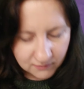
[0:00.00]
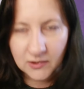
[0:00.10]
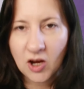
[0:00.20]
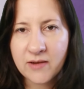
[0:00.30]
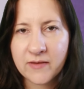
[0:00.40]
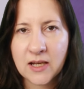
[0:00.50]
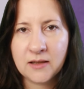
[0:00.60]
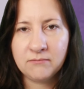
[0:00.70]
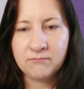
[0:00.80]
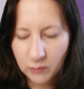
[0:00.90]
kind
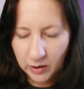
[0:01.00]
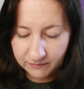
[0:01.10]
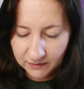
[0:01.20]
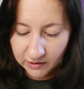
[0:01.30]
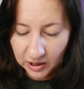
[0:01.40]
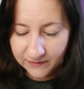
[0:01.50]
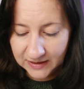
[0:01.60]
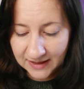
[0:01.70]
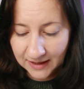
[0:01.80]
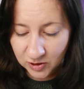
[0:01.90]
of the
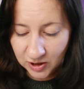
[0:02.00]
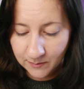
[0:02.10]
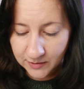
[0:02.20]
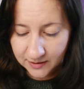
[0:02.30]
same shape